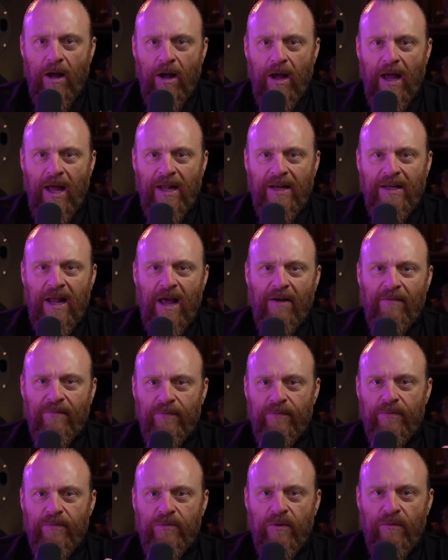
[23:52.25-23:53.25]

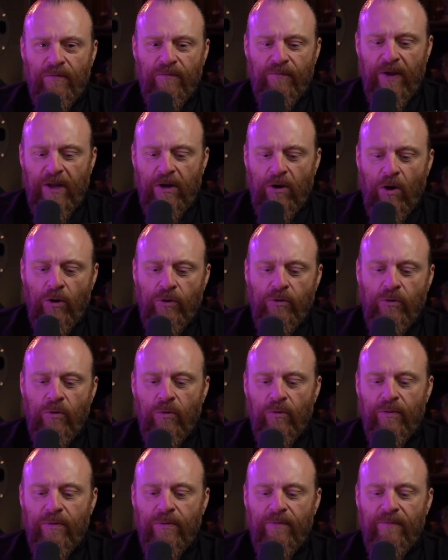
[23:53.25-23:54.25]
enough to fit on
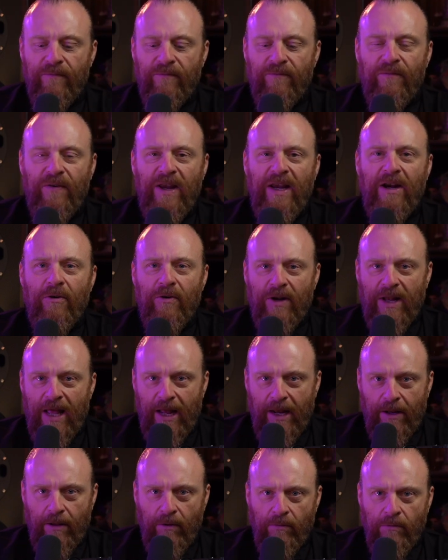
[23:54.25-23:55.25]
your
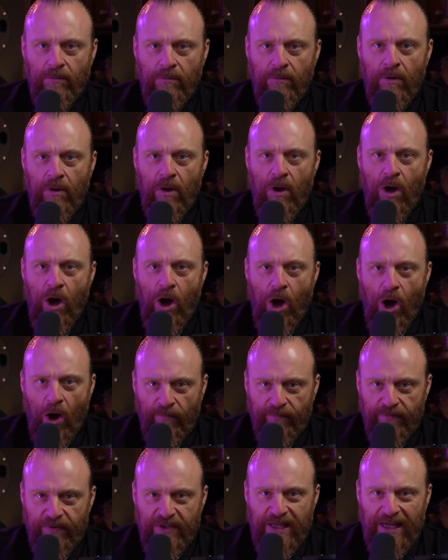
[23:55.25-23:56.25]
fingernail
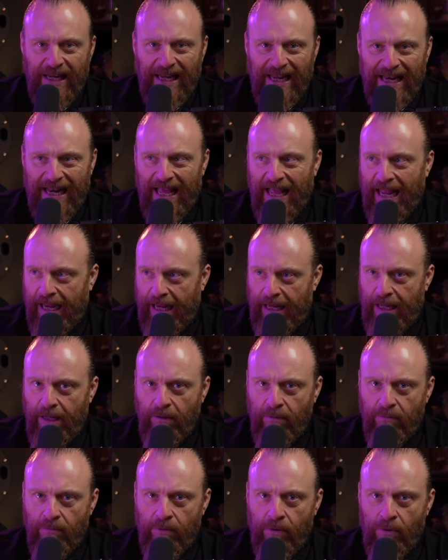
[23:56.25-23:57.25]
of
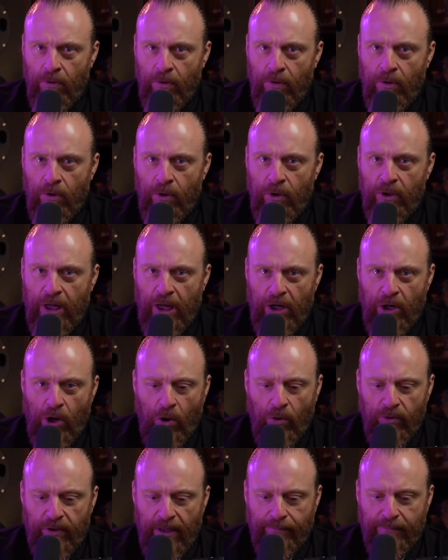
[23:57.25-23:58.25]
DNA, can
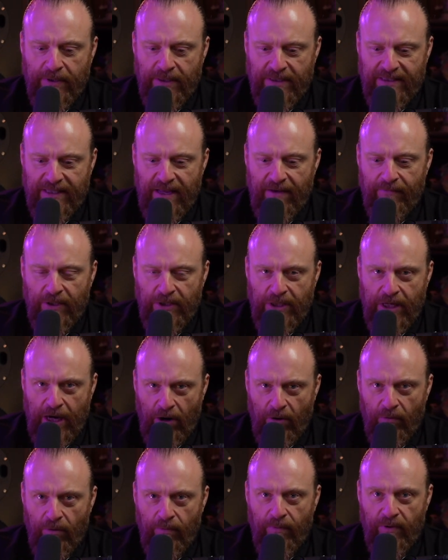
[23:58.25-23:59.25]
hold up to seven
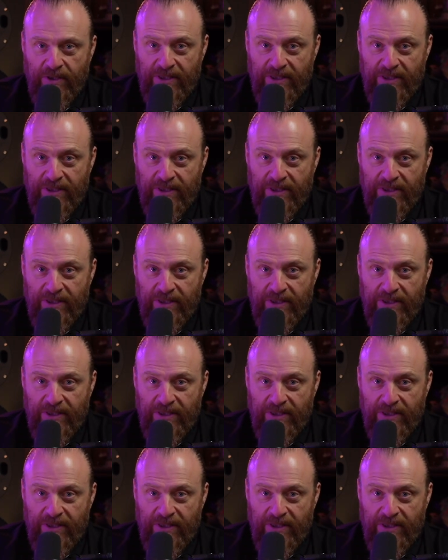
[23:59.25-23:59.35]
terab-